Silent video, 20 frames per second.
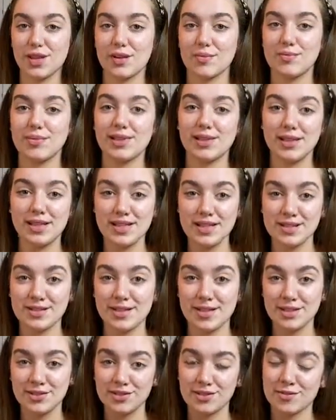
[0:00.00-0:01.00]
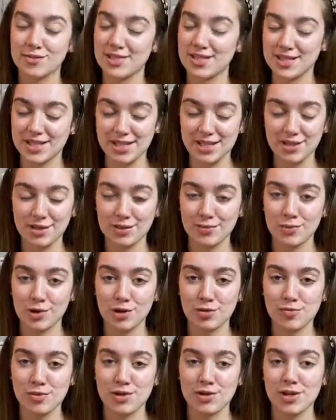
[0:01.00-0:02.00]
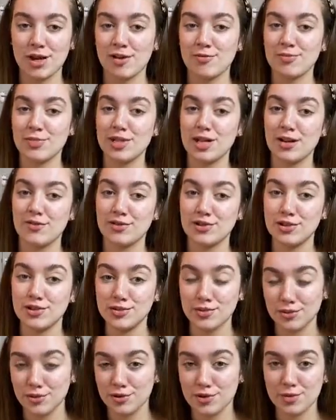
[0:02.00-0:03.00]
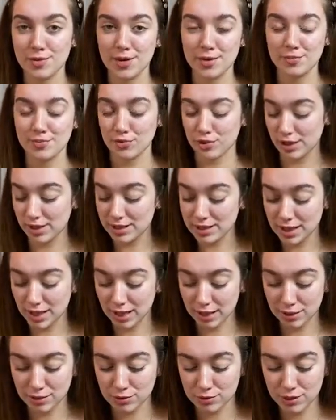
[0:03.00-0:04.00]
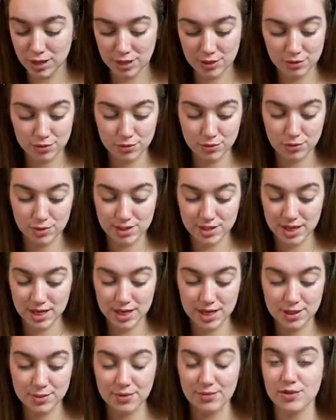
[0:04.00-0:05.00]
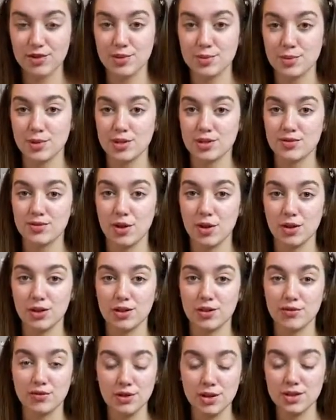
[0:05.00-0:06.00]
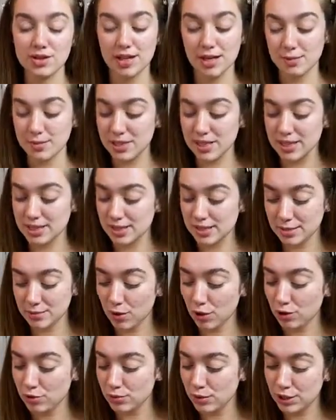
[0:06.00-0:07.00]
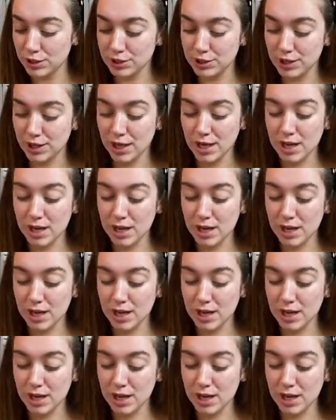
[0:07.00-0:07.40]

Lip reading: Please ignore my skin at the moment. I've been having such a bad breakout. I don't know what it is, whether it's because of all the food that I'm eating at the moment.